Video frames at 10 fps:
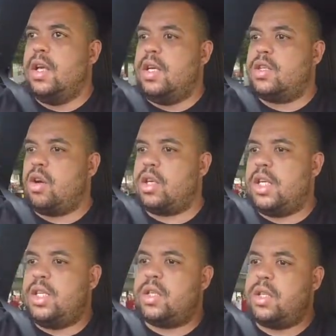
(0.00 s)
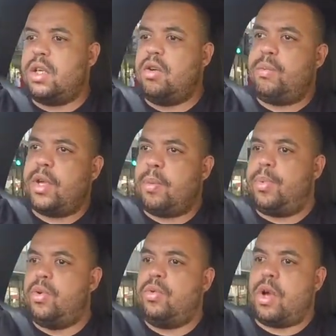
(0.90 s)
It's got a decent little bit of
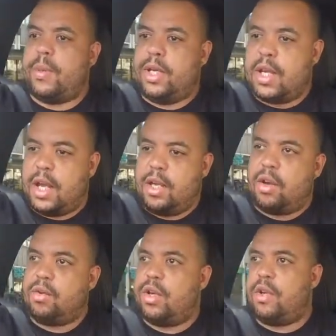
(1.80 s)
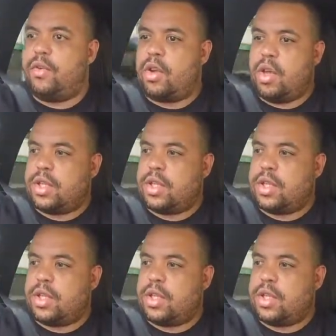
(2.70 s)
boot. I mean, there you go. If you heard